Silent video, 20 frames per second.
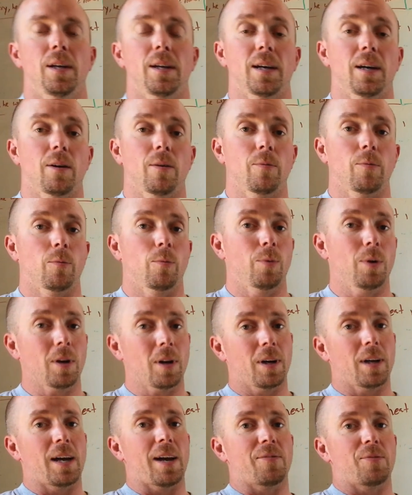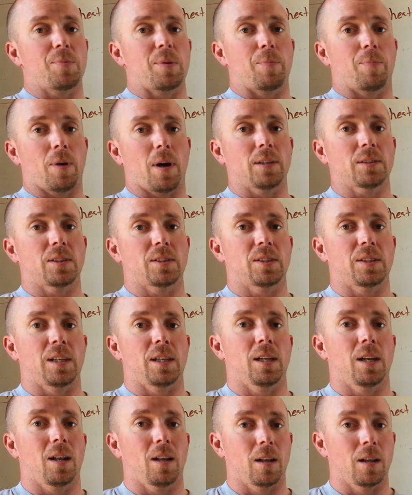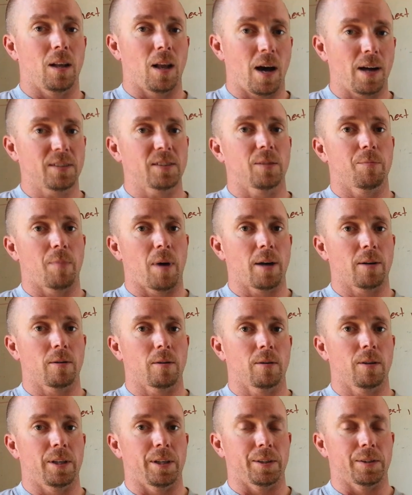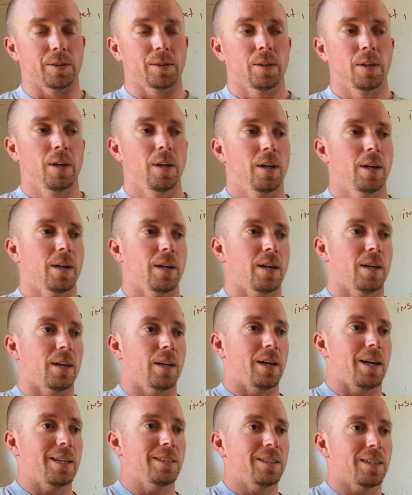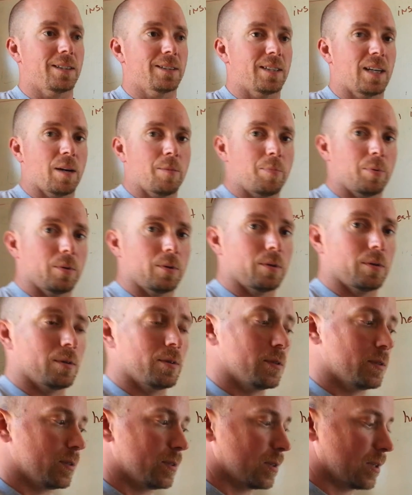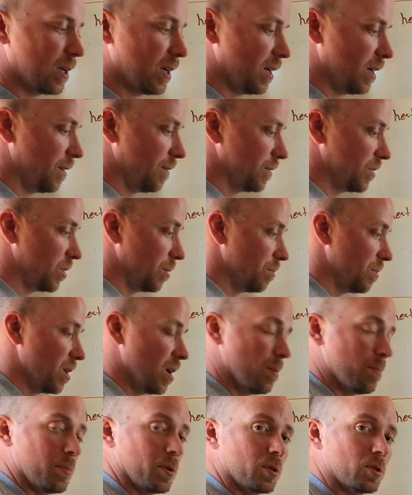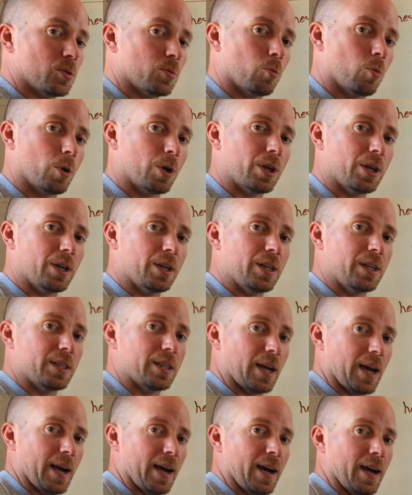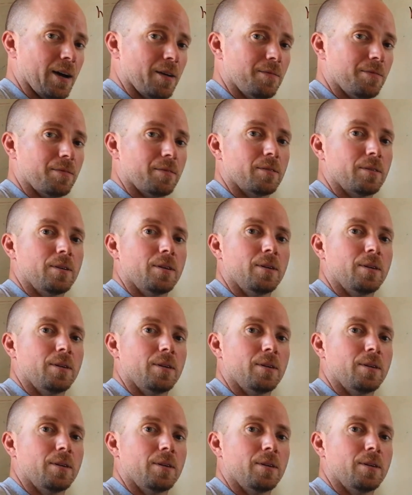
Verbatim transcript: Now, we're going to have to be processing lots of microgreens. Uh, as an example, kind of some numbers, we're going to need to have